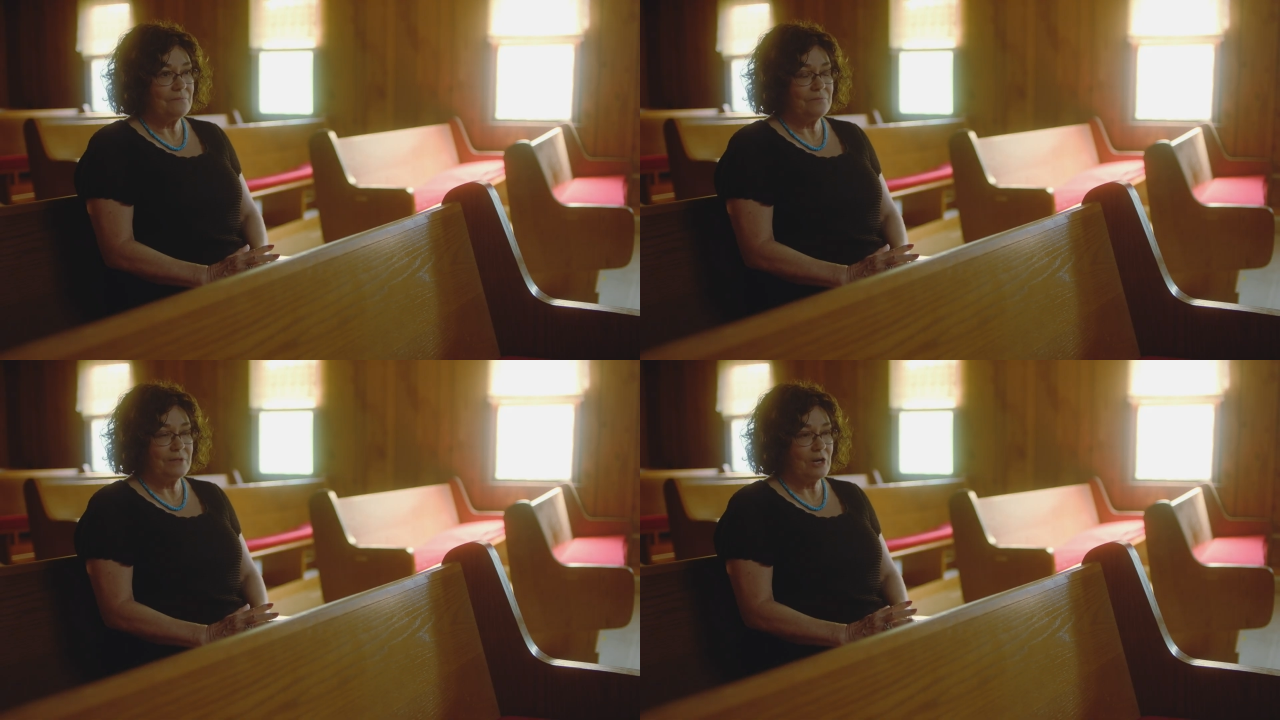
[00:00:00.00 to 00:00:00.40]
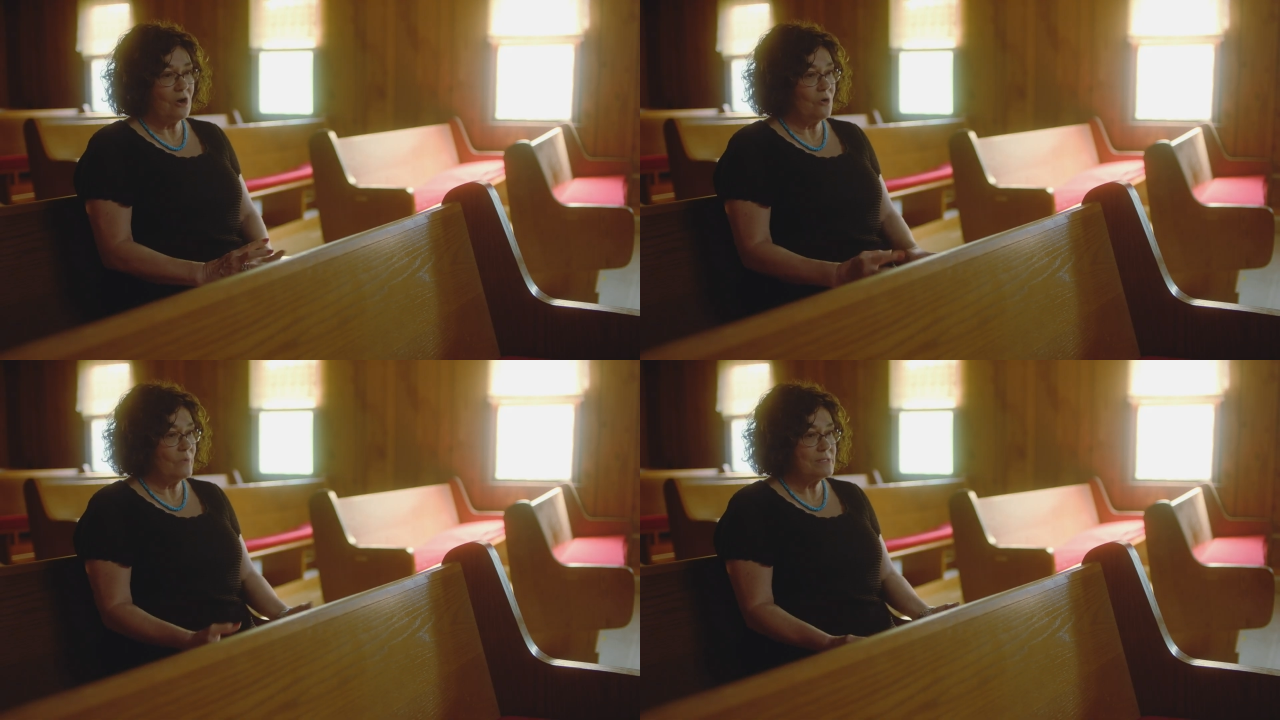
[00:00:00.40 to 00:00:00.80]
that
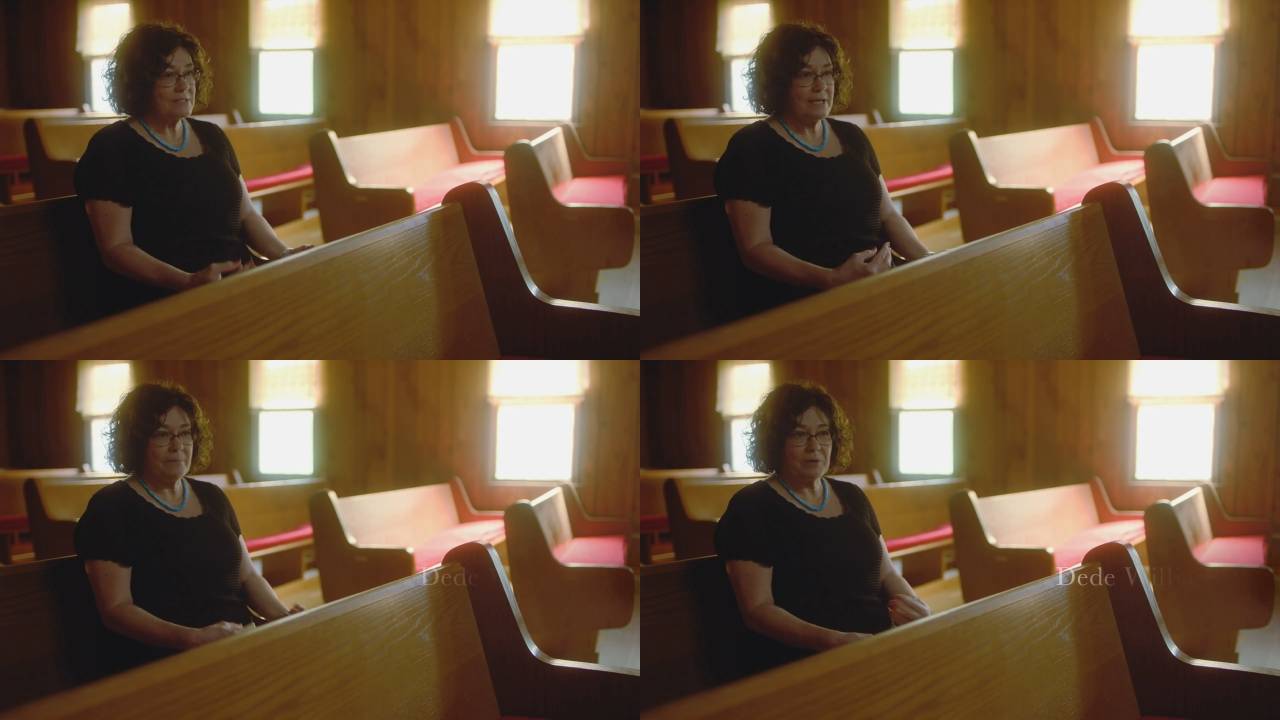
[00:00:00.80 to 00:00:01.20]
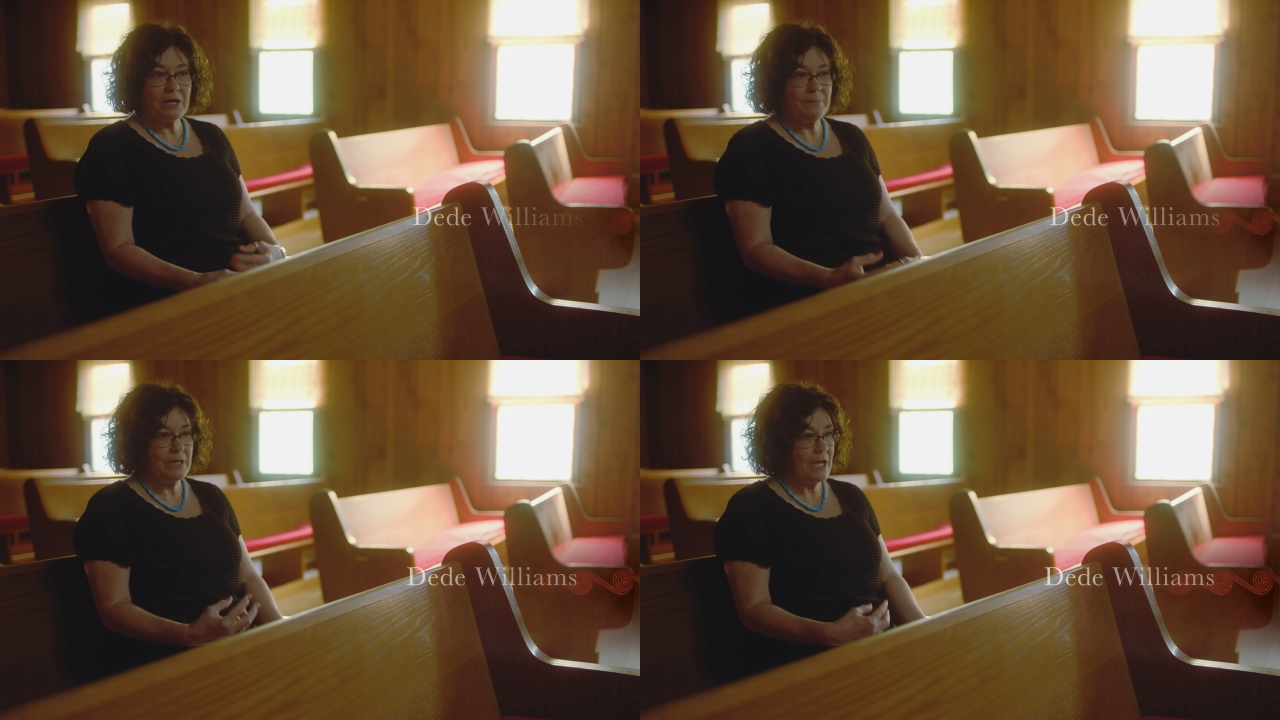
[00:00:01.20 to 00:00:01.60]
always kept
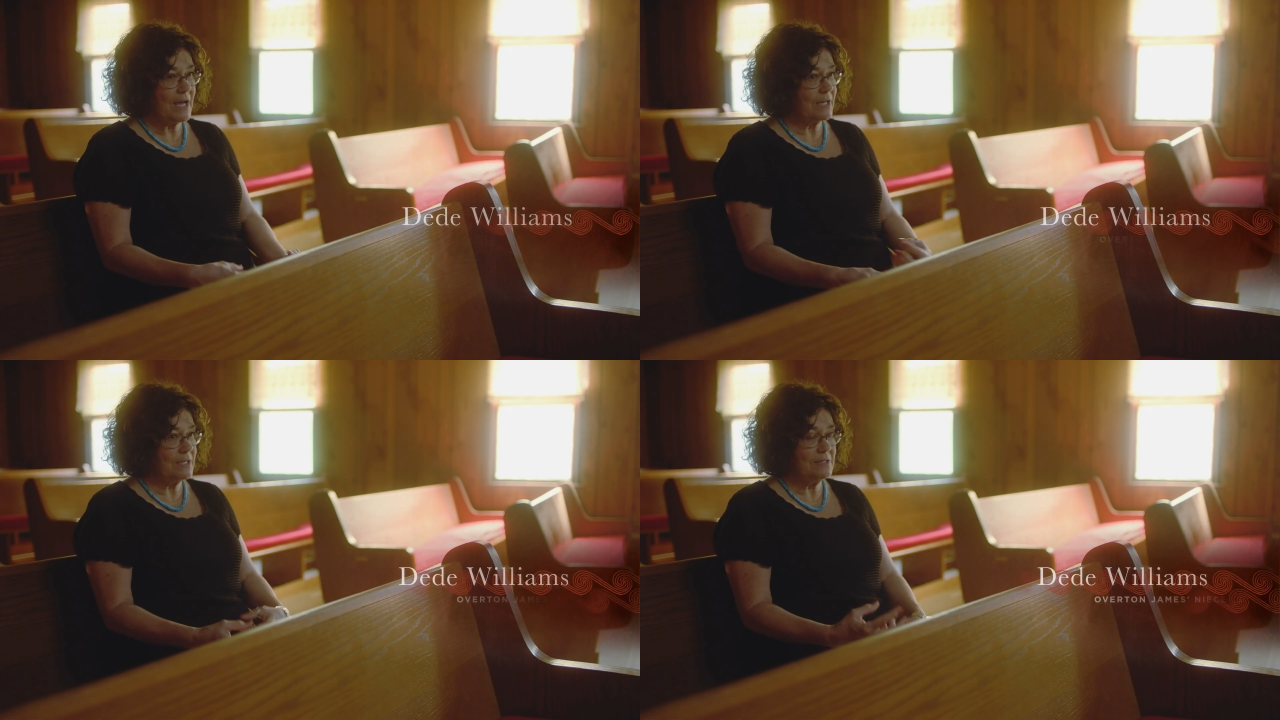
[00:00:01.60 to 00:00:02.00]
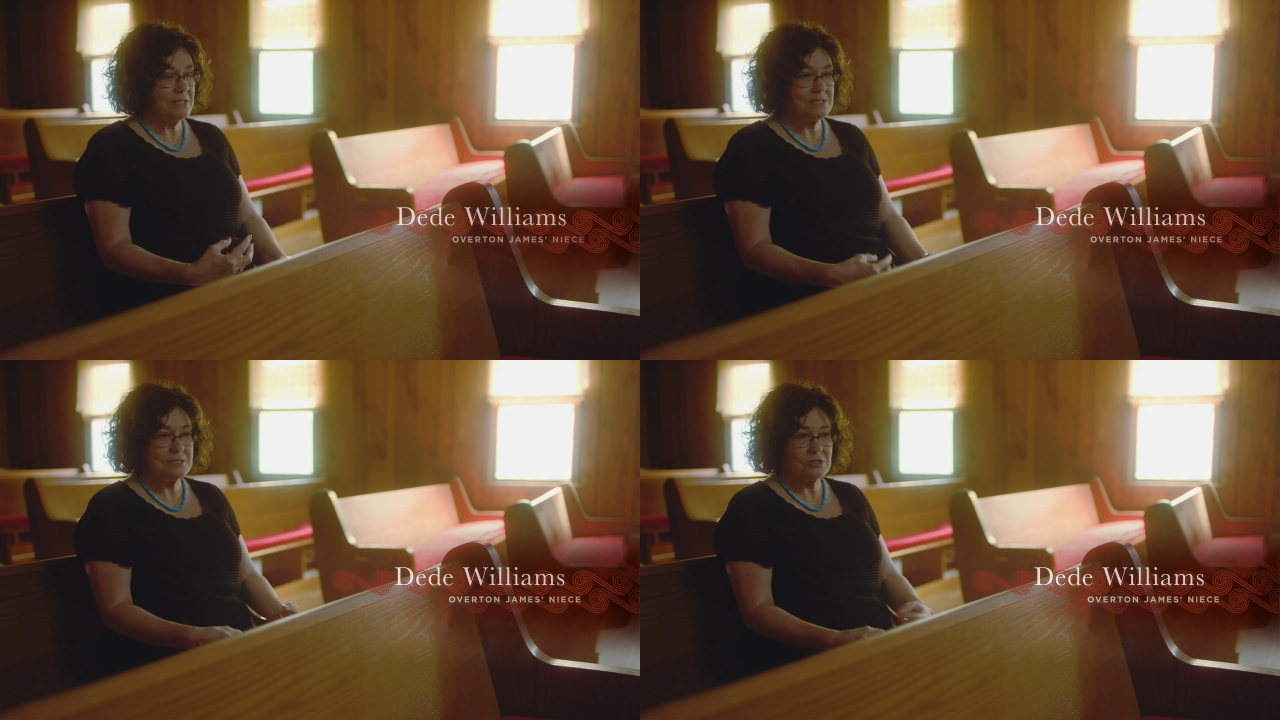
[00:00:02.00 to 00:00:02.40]
coming out in
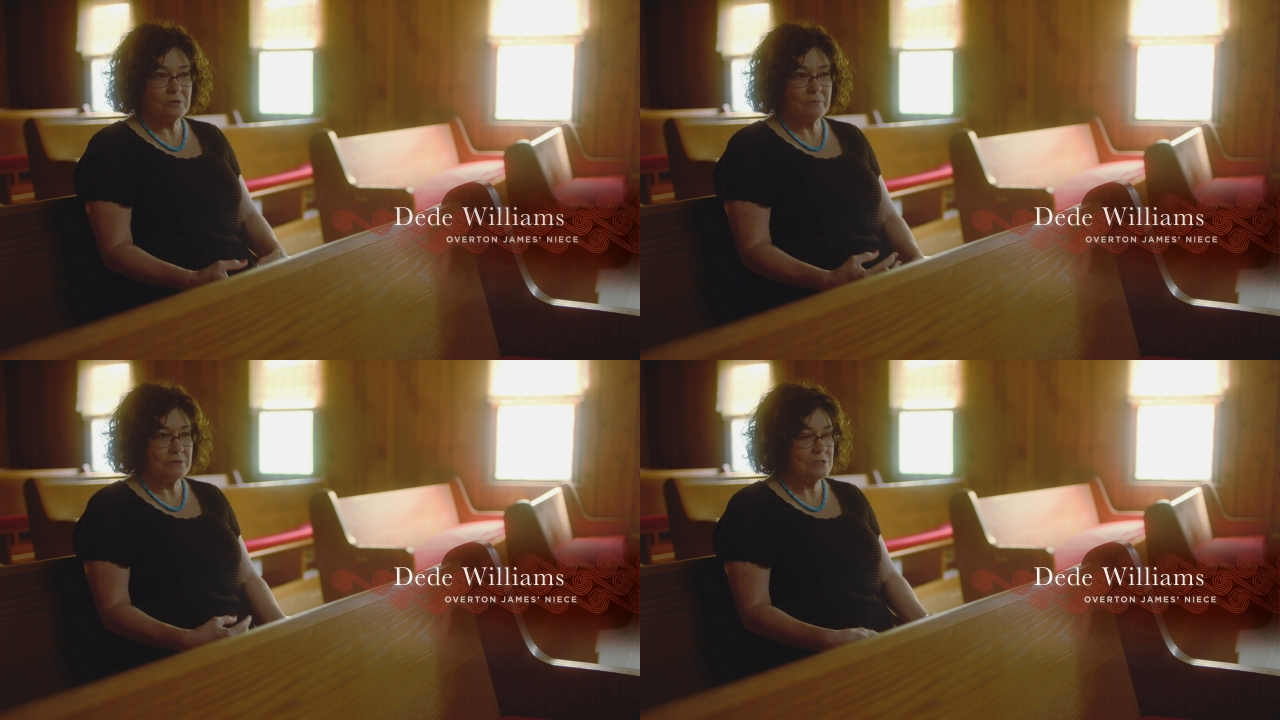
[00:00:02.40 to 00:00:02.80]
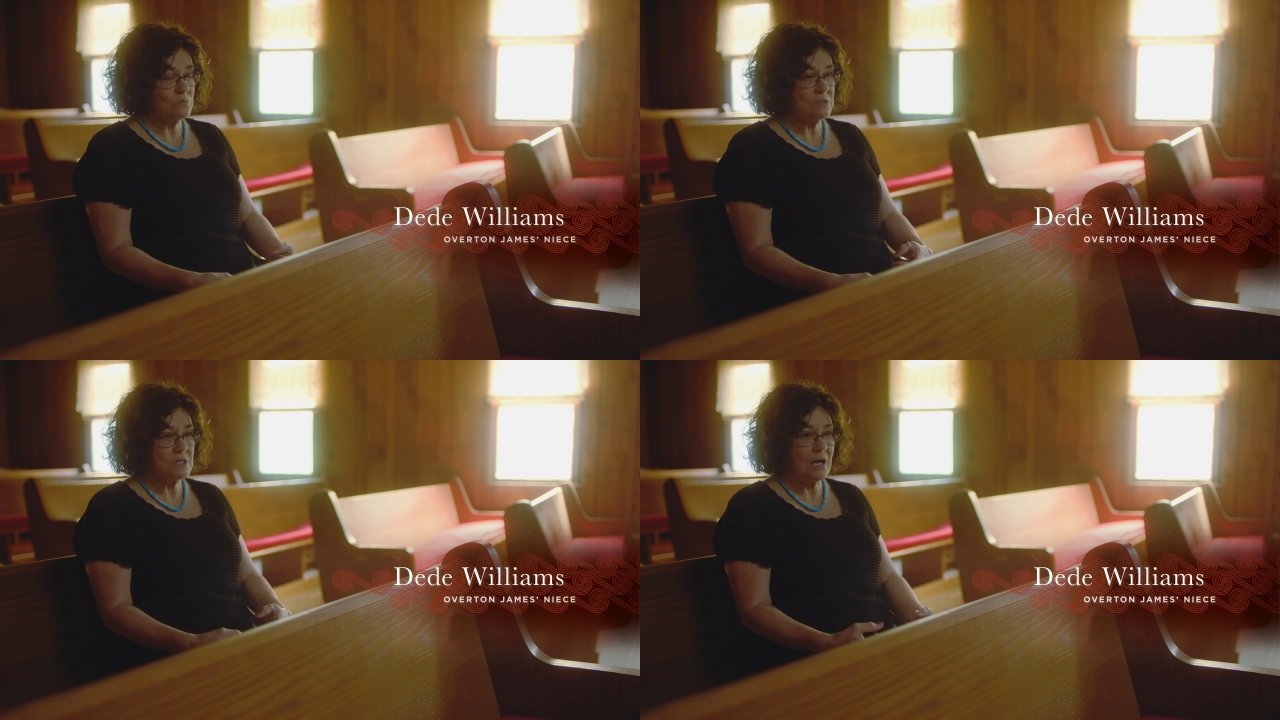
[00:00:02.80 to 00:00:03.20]
these sermons
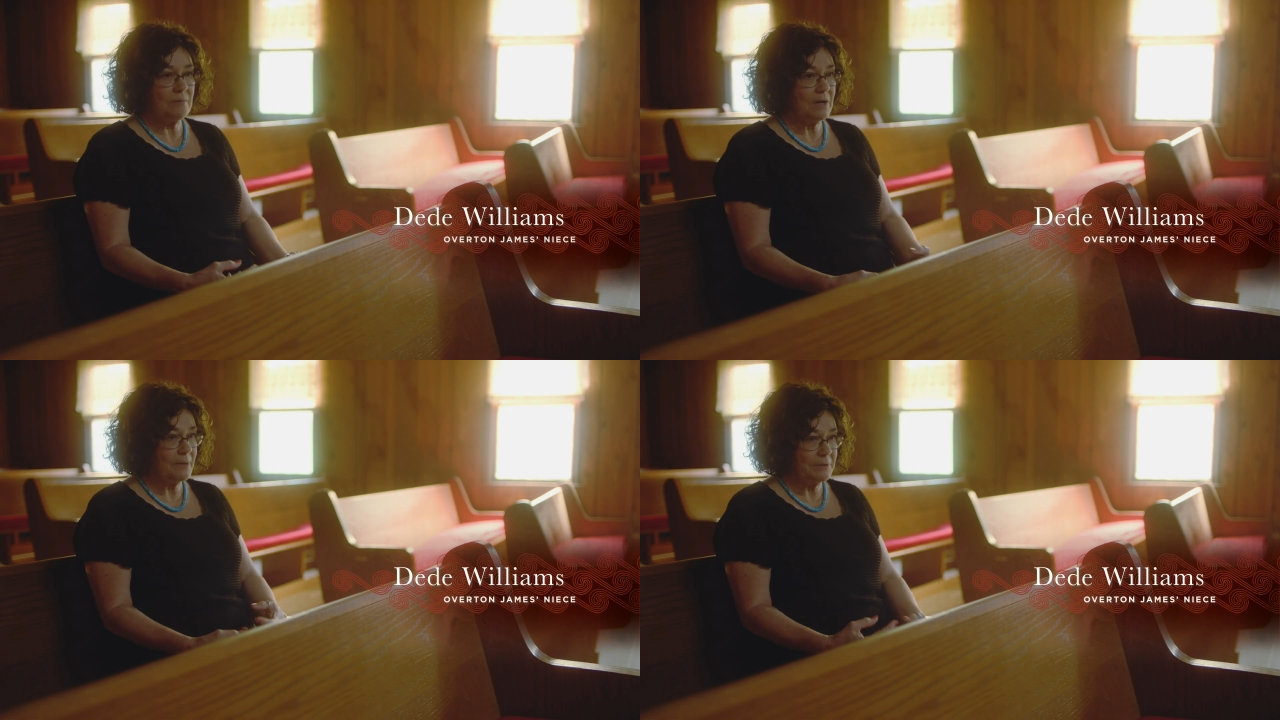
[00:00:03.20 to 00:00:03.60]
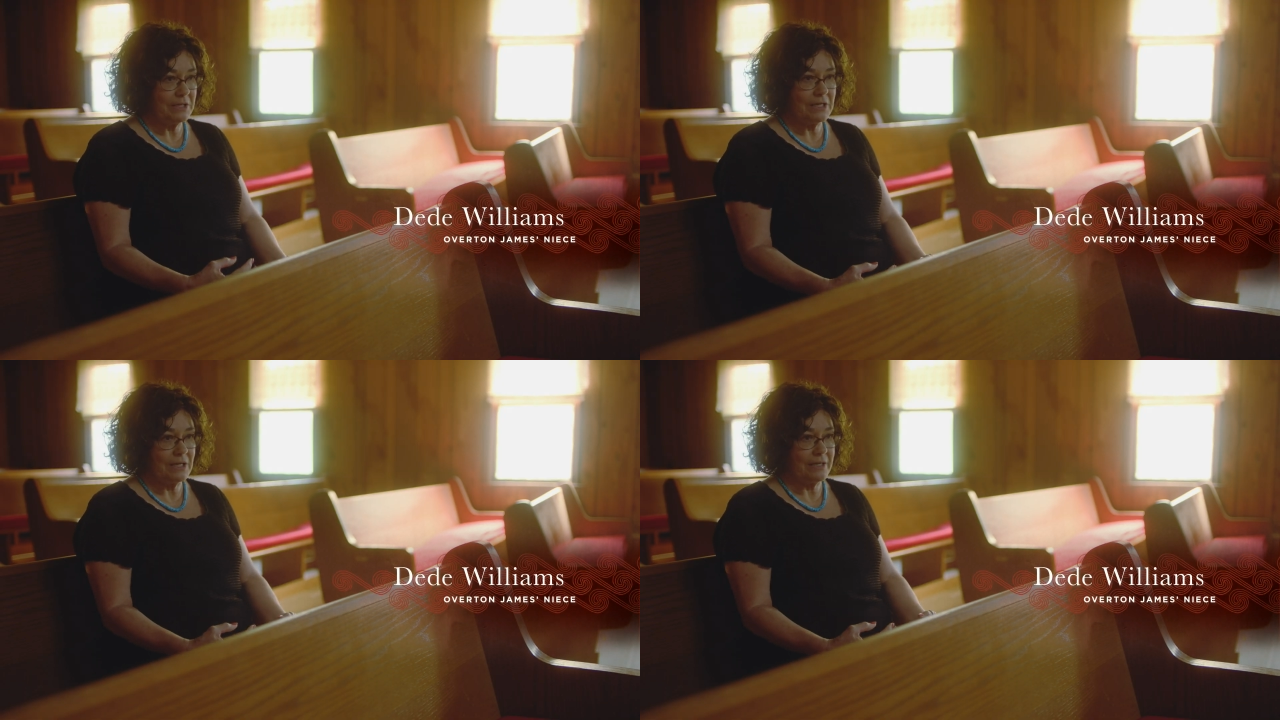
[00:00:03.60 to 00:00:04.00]
was Ababa
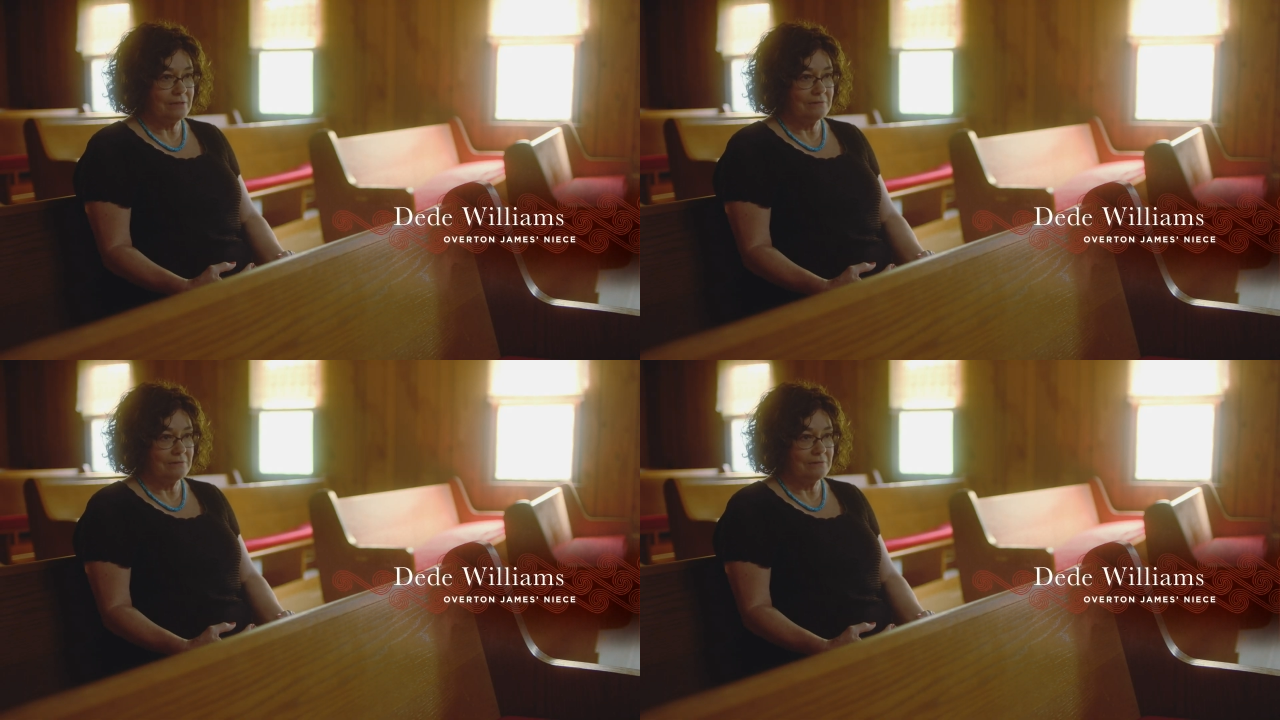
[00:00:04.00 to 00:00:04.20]
Neely.